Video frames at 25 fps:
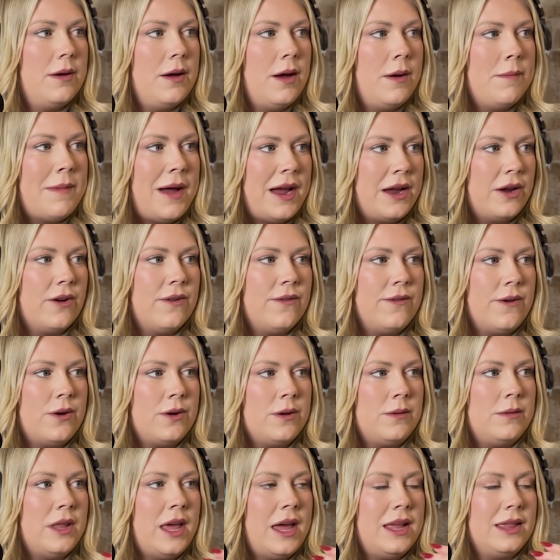a microphone
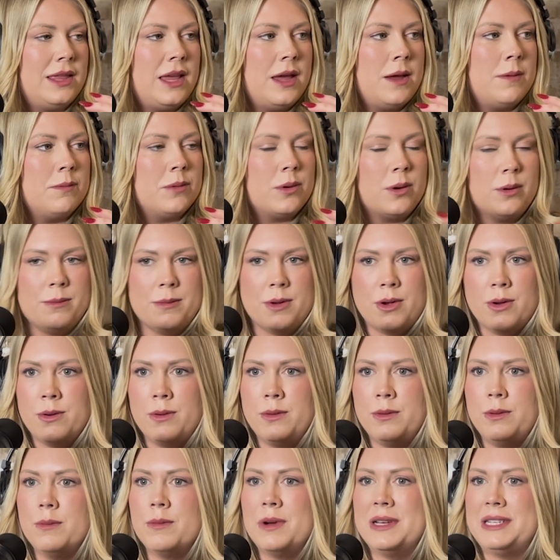and let them
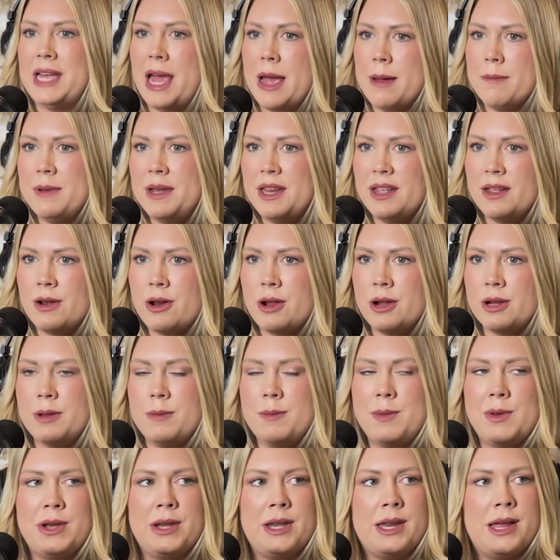promote what's happening in our
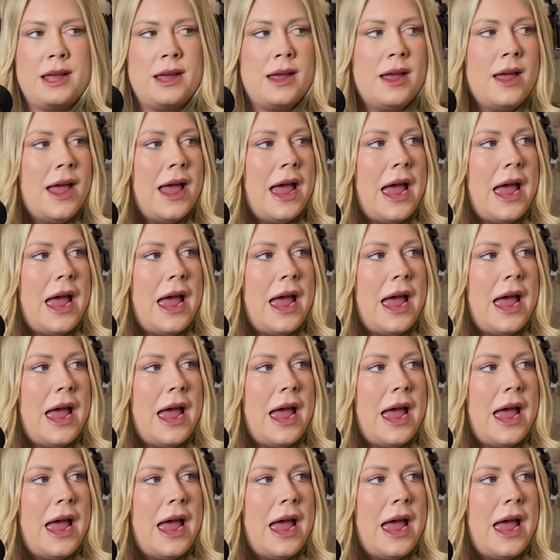community,